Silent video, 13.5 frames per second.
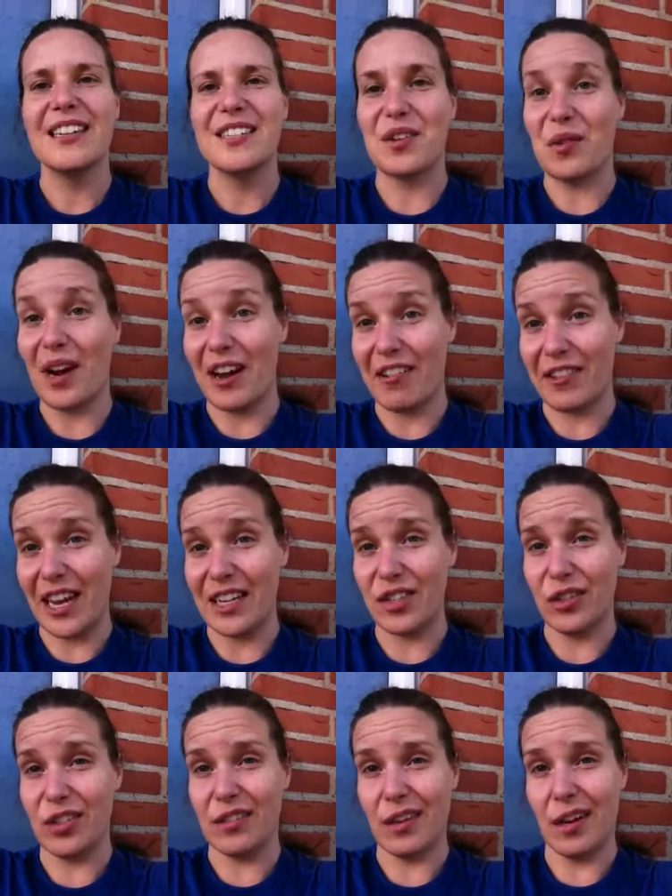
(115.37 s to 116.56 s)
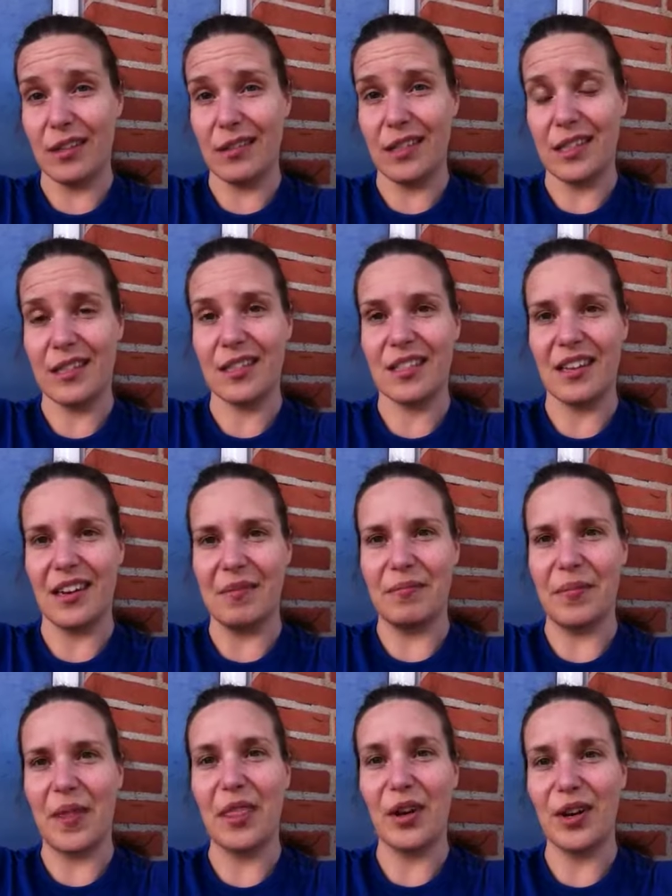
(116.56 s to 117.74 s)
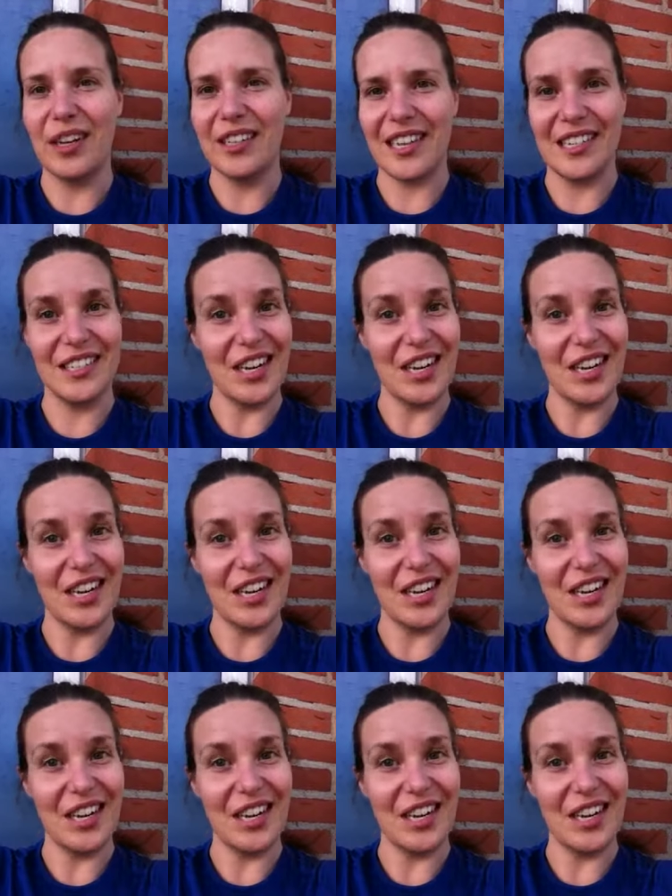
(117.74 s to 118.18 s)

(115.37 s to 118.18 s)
So I have actually started this 30-day um,